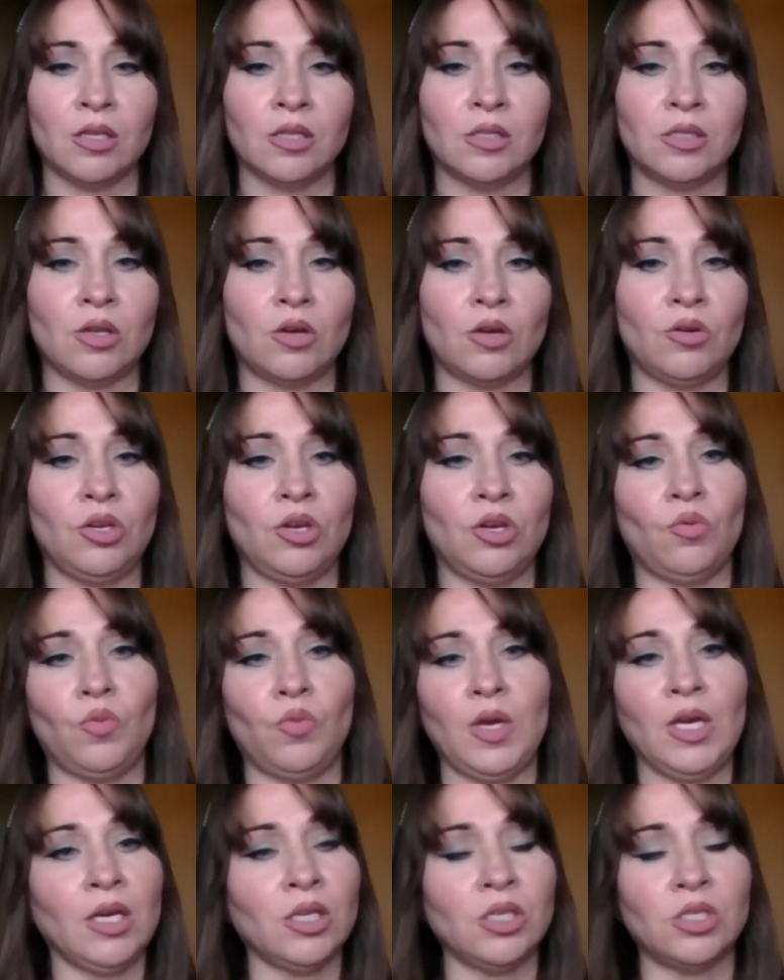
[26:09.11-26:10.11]
So,
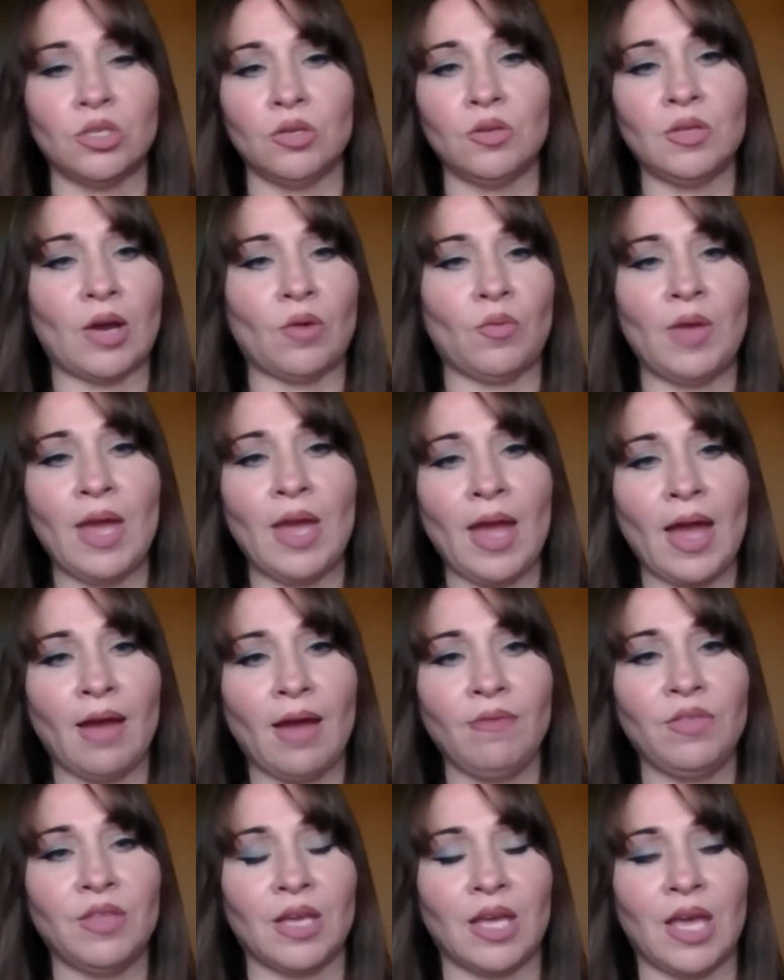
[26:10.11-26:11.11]
we can do that. We
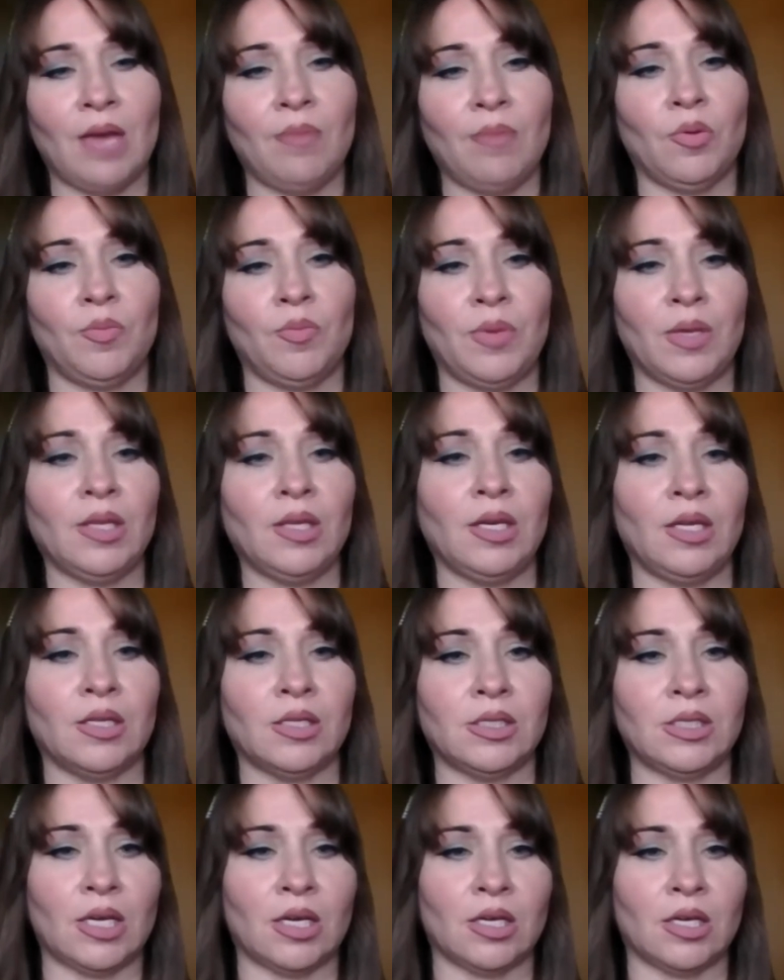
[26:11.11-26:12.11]
have the capability and
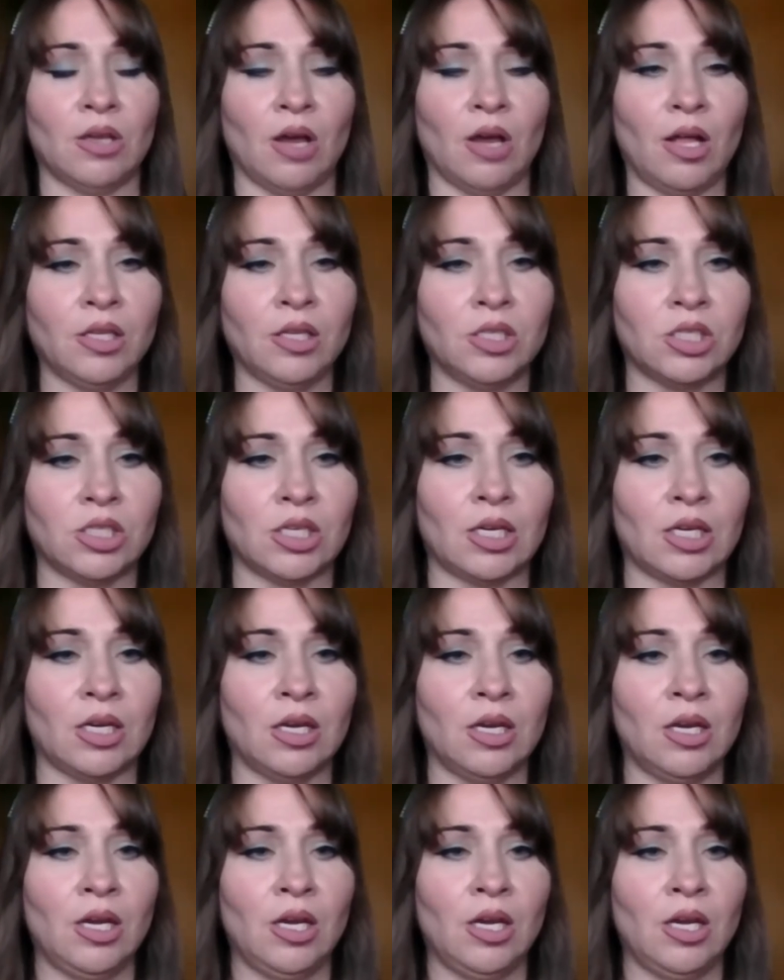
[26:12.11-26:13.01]
the technology.